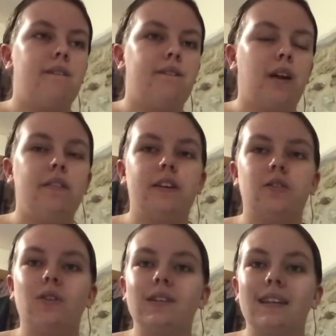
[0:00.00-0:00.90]
Fluffy
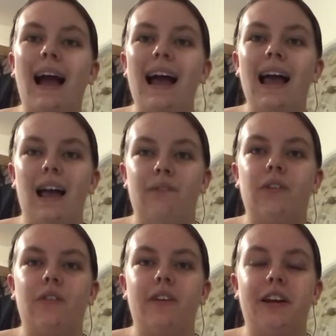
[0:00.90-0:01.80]
socks are
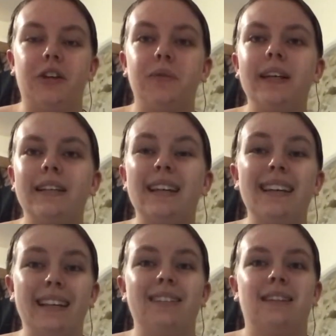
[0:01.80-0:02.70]
everything. You need at
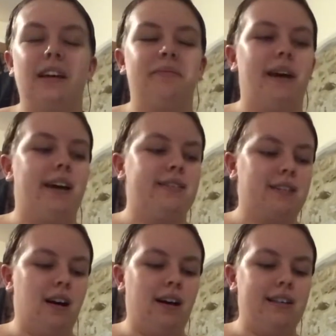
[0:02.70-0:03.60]
least 10 pairs,
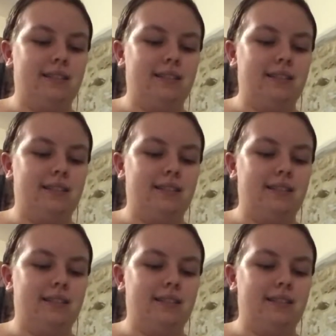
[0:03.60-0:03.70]
guys.